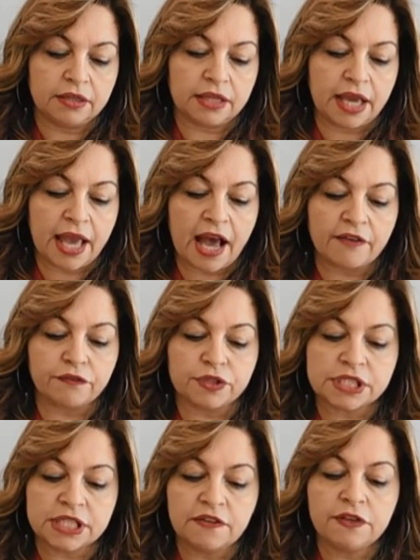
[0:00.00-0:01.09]
they have
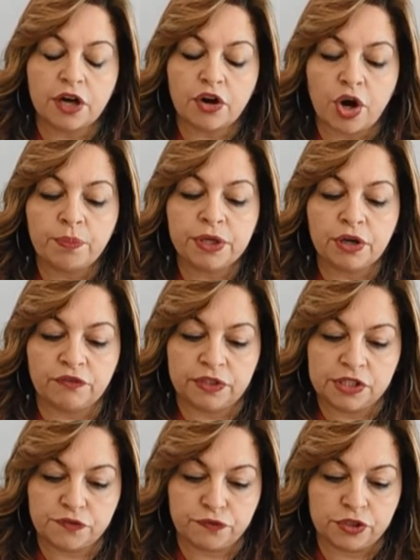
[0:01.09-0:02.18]
received a copy of
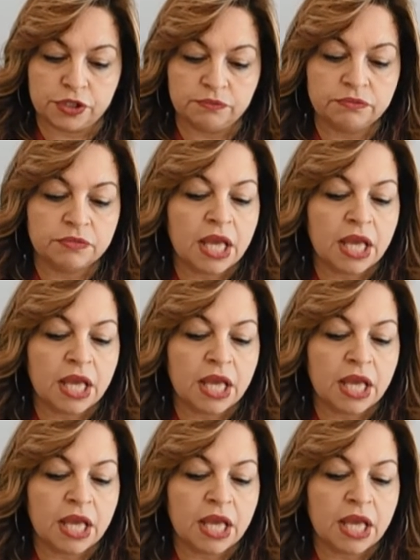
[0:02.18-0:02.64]
this form.